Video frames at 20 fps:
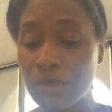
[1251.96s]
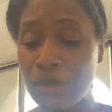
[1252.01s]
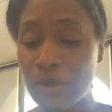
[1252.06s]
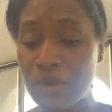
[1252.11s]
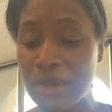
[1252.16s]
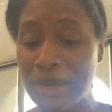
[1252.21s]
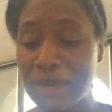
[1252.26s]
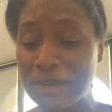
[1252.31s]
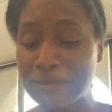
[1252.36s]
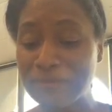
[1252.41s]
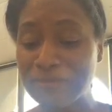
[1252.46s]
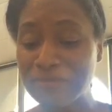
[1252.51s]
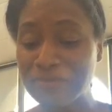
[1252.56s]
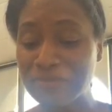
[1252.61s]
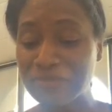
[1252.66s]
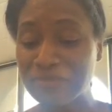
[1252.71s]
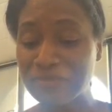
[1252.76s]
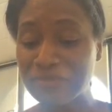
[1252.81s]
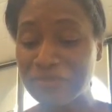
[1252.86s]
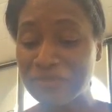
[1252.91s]
Okay.
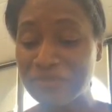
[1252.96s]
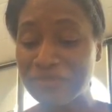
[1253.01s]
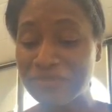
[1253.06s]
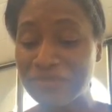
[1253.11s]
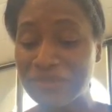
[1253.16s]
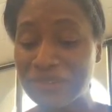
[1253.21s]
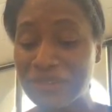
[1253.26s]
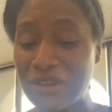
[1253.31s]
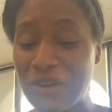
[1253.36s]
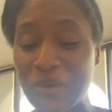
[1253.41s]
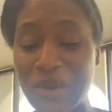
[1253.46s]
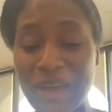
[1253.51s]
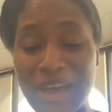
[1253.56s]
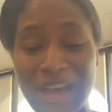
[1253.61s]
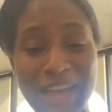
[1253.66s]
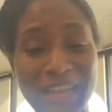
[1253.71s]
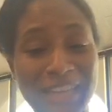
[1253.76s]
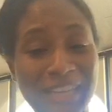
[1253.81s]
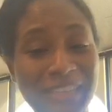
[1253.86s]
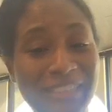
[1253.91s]
Okay,
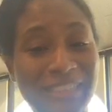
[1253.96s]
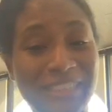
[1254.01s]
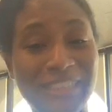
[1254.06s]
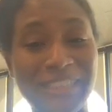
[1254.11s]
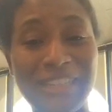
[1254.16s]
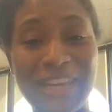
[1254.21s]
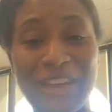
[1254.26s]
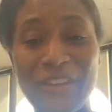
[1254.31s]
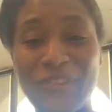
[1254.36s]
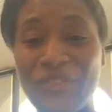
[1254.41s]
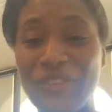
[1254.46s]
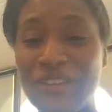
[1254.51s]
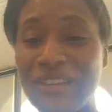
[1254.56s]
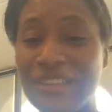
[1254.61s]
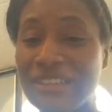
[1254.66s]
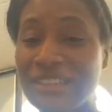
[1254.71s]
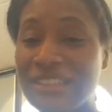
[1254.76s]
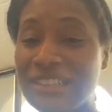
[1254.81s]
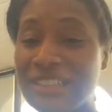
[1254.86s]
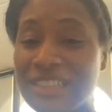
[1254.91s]
I can
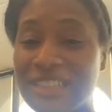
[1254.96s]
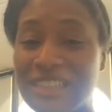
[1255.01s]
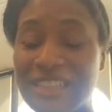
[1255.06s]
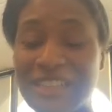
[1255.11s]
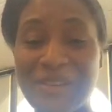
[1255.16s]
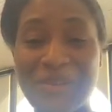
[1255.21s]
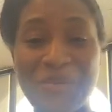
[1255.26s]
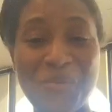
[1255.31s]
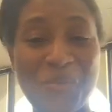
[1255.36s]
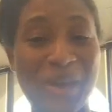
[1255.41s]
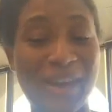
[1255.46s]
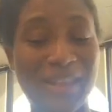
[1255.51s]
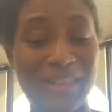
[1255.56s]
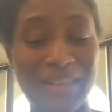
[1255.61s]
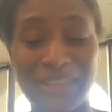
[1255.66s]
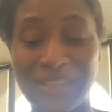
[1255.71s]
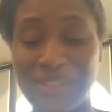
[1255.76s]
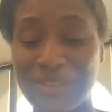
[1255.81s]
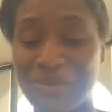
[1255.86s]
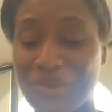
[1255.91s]
definitely see why
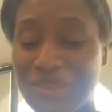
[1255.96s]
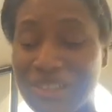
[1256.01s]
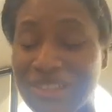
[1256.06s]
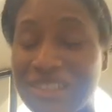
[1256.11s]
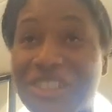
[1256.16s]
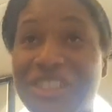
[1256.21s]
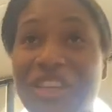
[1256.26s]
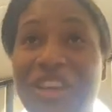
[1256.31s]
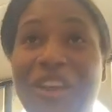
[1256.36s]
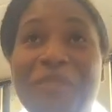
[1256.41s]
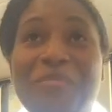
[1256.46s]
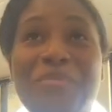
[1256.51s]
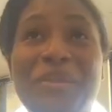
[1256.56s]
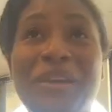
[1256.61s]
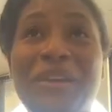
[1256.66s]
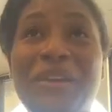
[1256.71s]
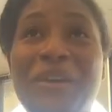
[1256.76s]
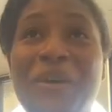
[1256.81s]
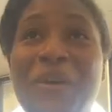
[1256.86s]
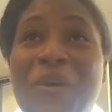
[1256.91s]
this was the
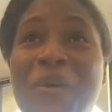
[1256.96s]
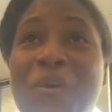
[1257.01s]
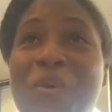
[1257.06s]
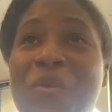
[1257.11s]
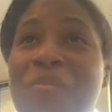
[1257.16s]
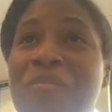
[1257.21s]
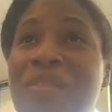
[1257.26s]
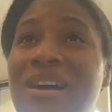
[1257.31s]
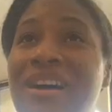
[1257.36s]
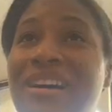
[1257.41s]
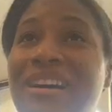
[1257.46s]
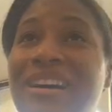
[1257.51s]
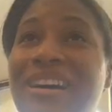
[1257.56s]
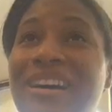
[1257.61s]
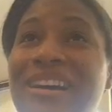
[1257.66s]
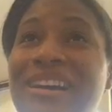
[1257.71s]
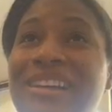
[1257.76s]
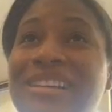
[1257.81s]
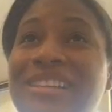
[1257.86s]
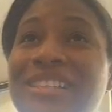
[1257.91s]
champion. Oh my
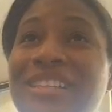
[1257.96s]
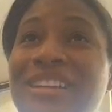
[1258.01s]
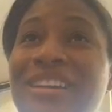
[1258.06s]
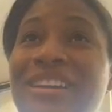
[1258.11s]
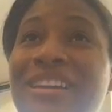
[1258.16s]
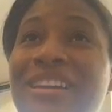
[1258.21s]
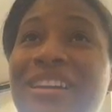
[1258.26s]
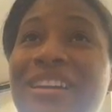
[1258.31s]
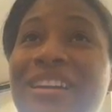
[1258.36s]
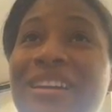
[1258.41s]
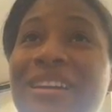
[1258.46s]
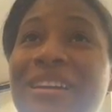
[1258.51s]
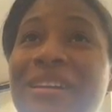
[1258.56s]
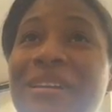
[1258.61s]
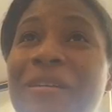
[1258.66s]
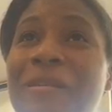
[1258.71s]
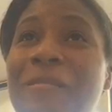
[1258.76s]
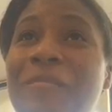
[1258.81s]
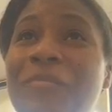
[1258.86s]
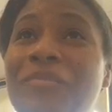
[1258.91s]
gosh.
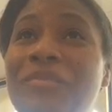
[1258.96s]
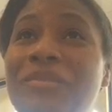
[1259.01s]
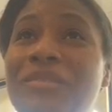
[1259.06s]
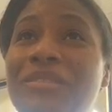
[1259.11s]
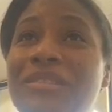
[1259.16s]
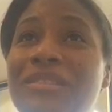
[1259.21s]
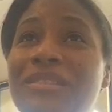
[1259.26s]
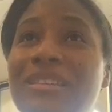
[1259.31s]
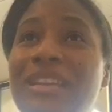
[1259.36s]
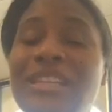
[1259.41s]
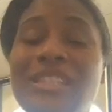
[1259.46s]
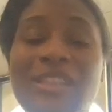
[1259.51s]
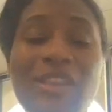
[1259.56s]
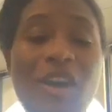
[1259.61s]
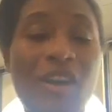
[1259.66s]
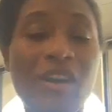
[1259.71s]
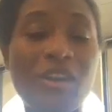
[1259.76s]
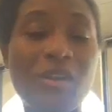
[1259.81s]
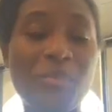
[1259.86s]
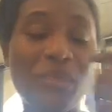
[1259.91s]
That's
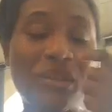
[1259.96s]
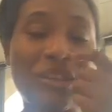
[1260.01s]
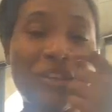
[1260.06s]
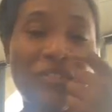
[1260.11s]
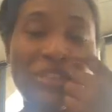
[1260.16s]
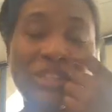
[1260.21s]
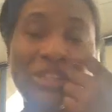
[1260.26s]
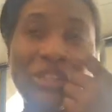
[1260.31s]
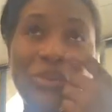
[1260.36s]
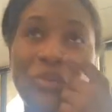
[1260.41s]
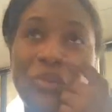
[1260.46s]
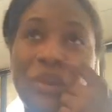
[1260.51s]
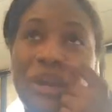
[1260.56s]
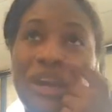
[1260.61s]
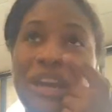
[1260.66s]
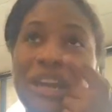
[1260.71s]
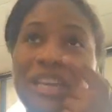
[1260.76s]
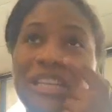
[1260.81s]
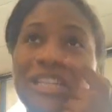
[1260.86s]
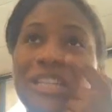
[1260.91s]
hard to believe it's a
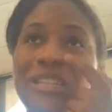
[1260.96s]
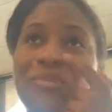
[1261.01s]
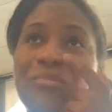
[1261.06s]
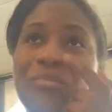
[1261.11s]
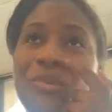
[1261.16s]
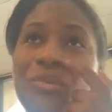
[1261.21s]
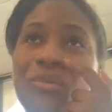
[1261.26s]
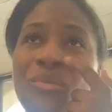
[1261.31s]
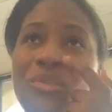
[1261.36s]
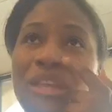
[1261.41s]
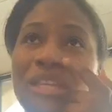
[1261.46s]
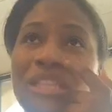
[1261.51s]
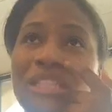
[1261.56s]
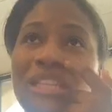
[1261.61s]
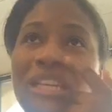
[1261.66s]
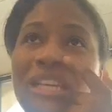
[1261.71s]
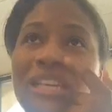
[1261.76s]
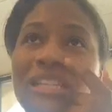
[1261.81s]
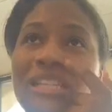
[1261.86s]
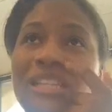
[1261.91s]
red, as smooth as
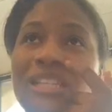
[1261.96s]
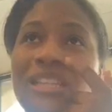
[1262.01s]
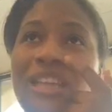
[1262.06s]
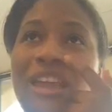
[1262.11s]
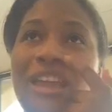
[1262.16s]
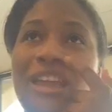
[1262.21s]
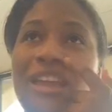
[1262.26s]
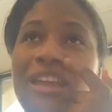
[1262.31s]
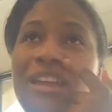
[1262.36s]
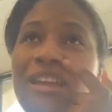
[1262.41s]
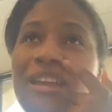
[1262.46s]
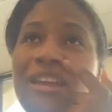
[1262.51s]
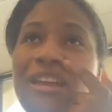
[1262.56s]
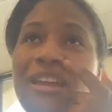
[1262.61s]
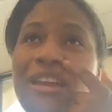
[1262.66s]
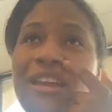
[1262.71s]
it is. It's like,